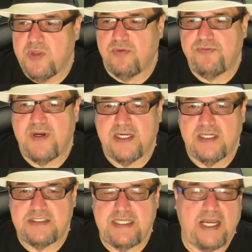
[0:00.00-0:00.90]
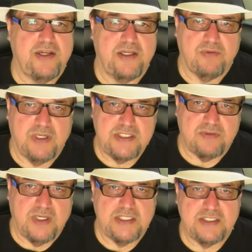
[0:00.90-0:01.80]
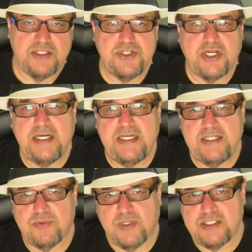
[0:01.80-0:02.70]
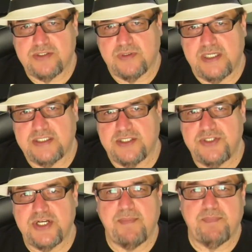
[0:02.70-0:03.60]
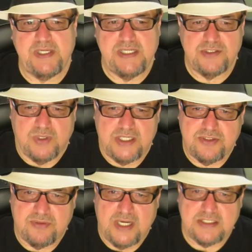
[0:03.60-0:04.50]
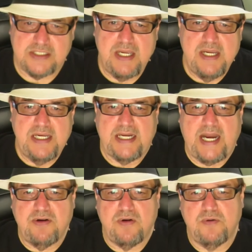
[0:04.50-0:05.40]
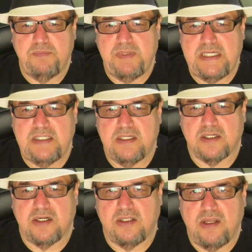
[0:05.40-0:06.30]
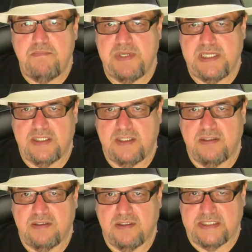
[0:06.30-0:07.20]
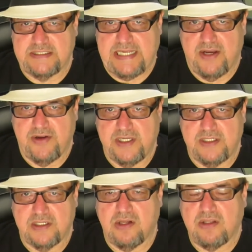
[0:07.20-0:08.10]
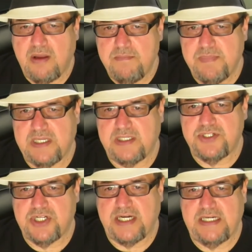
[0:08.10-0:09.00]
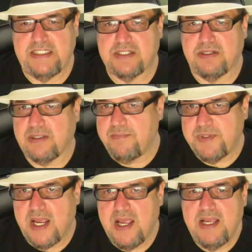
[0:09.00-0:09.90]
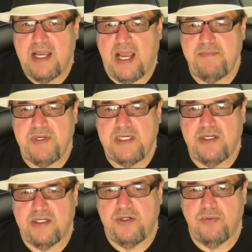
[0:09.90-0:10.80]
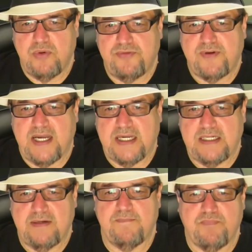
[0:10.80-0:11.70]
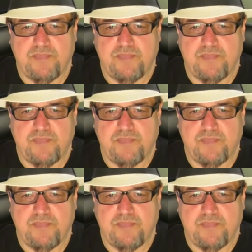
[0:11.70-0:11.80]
find Italian restaurants and Chinese restaurants and Japanese restaurants. And I don't mean Colombian Italian, Colombian Chinese, Colombian. I mean you will find